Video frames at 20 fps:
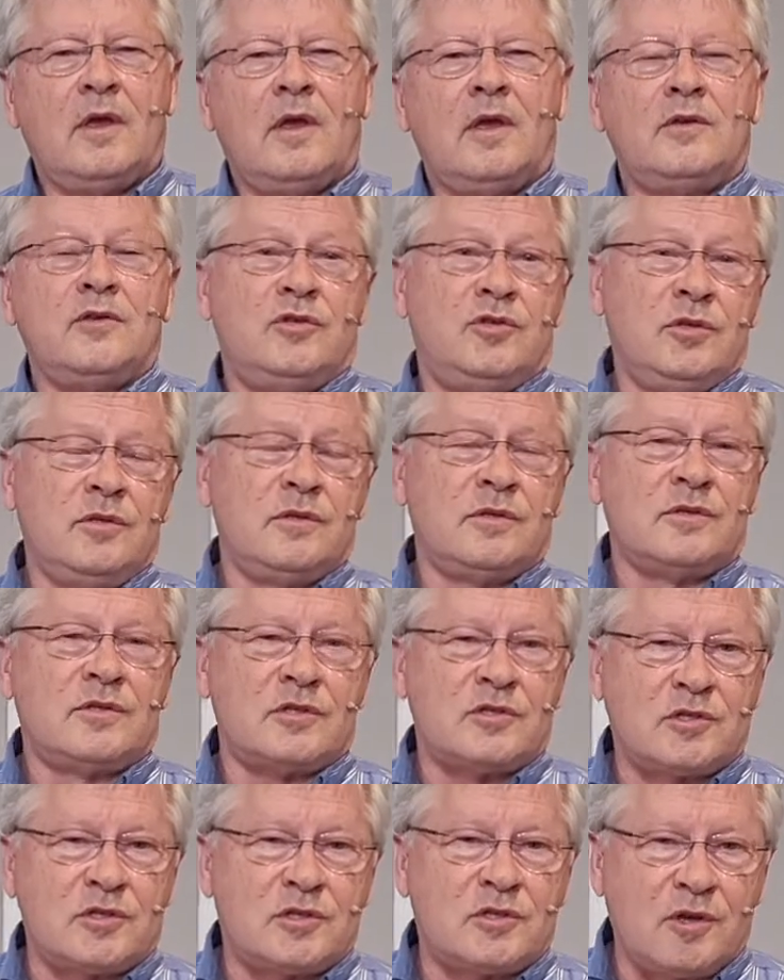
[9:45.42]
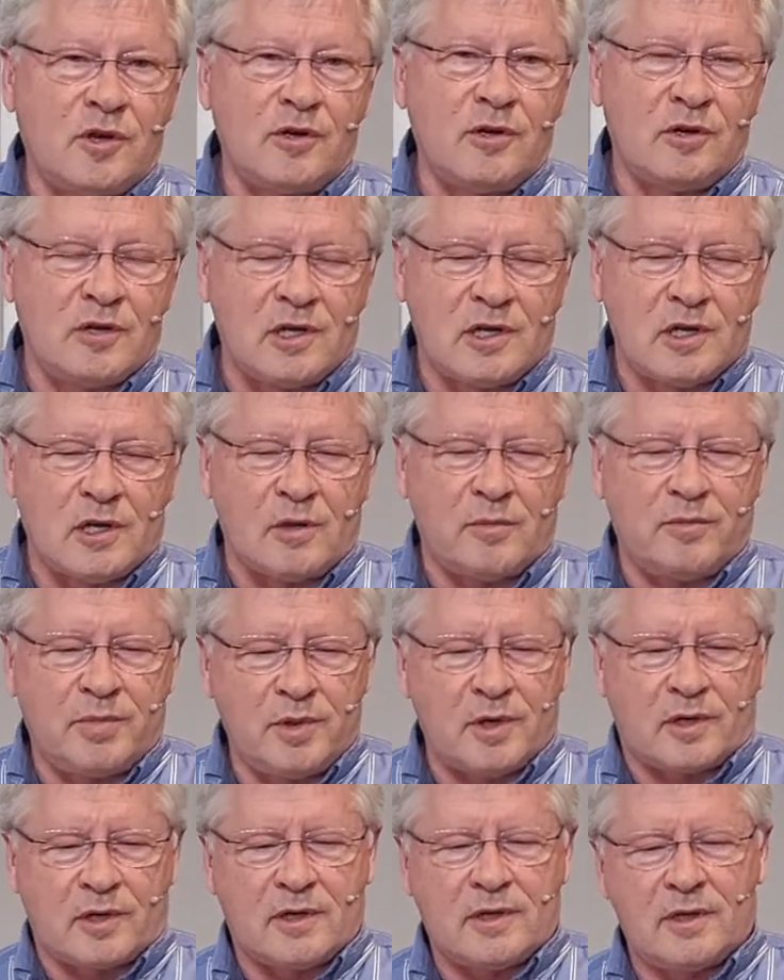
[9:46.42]
Jude is a stern little
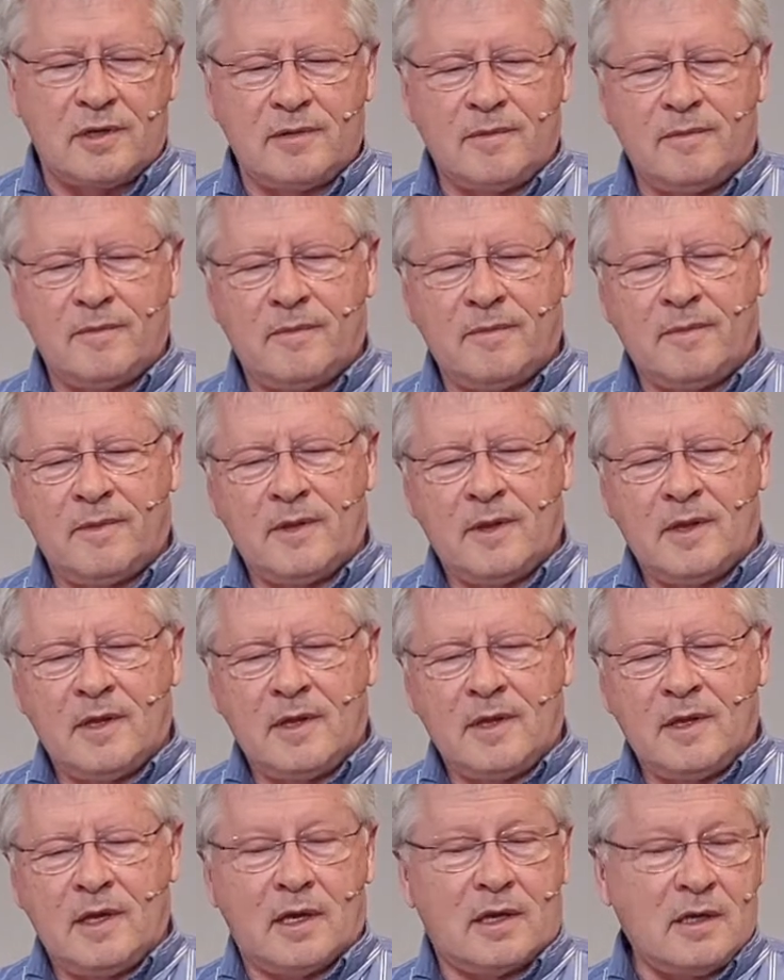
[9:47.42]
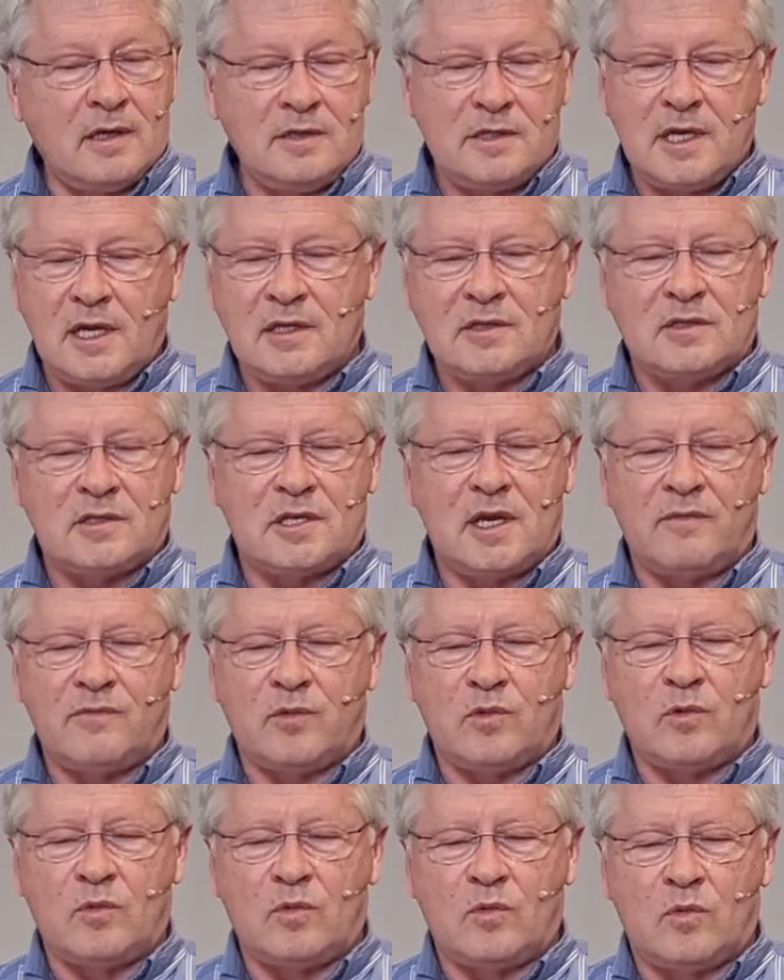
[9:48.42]
book. It contains
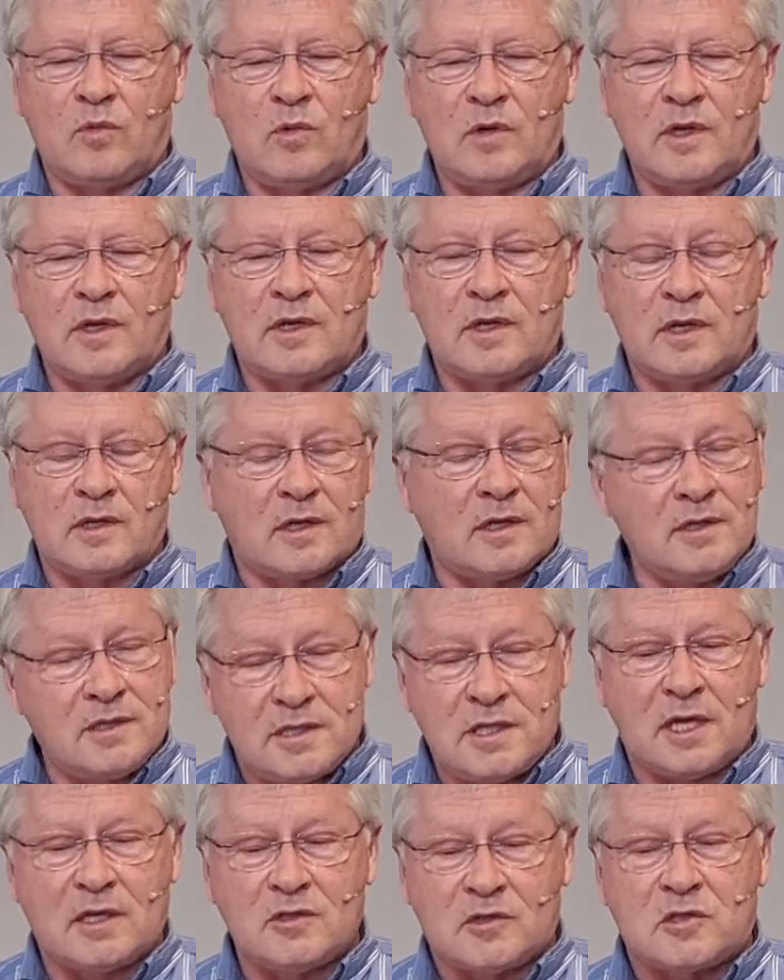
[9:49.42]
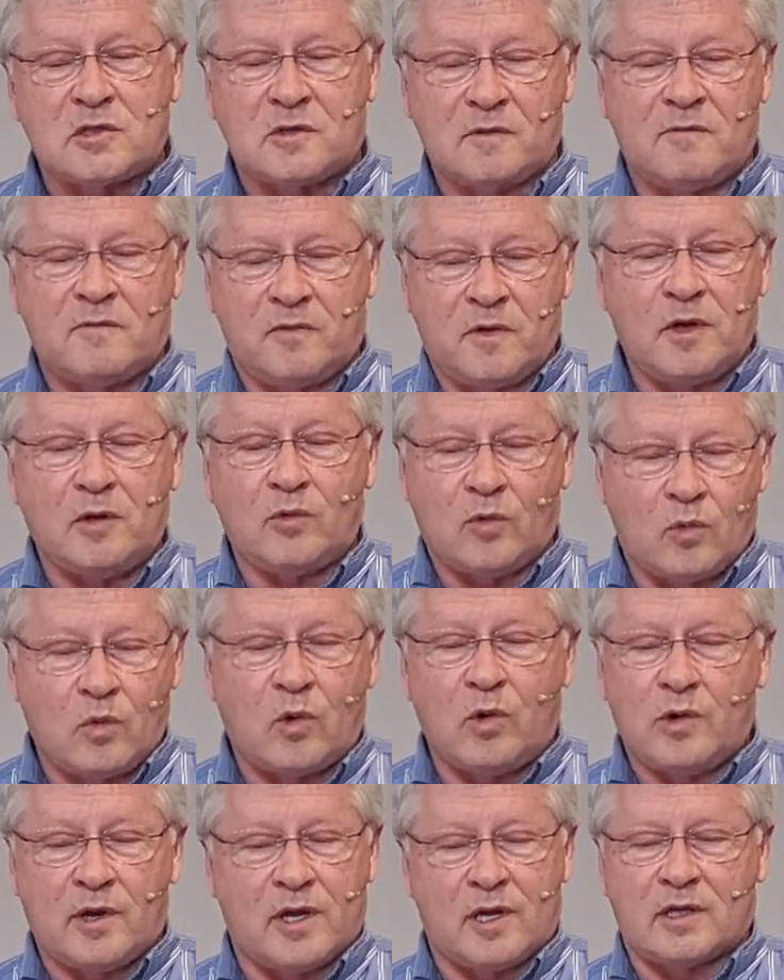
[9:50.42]
several, it, it, contains severe
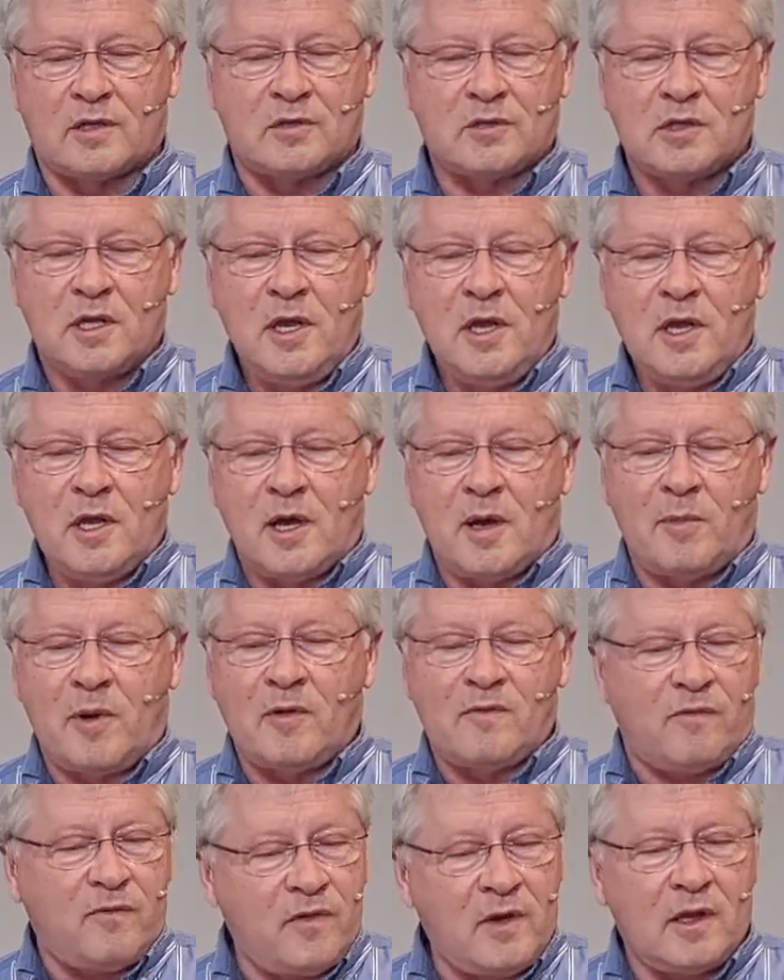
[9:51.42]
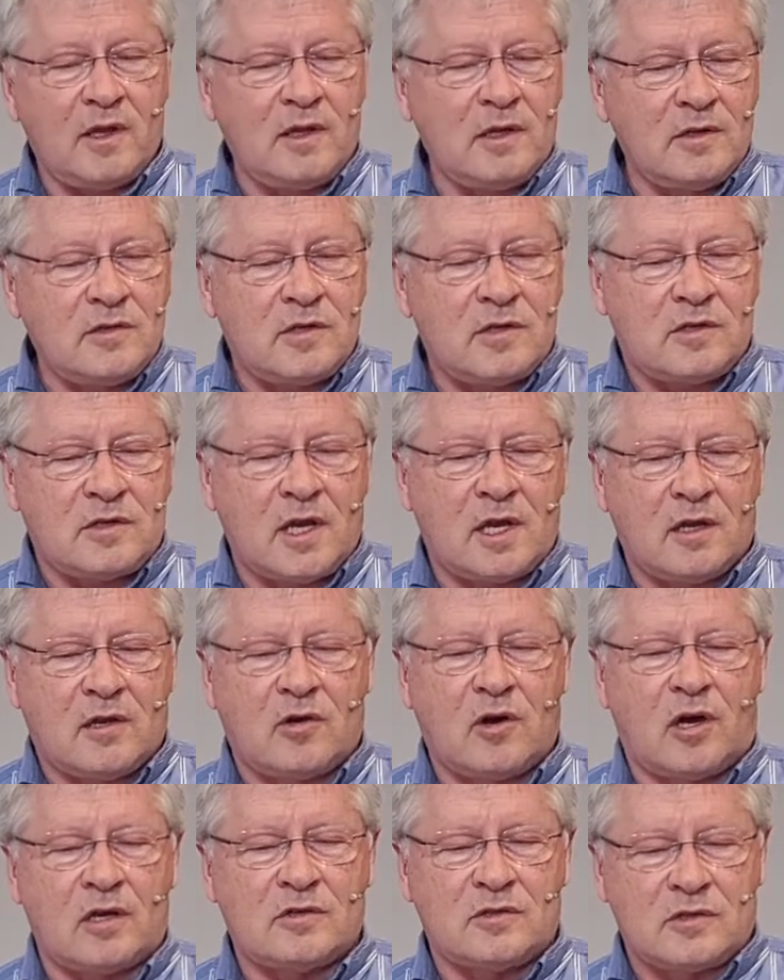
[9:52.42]
warnings about failing to take
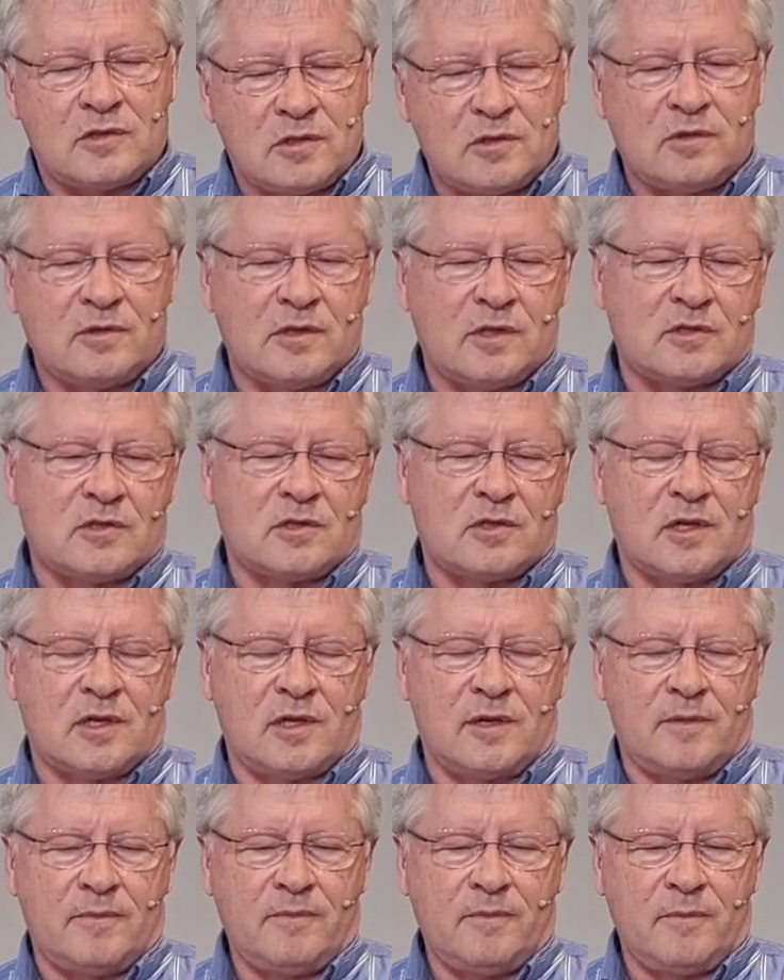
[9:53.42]
God seriously.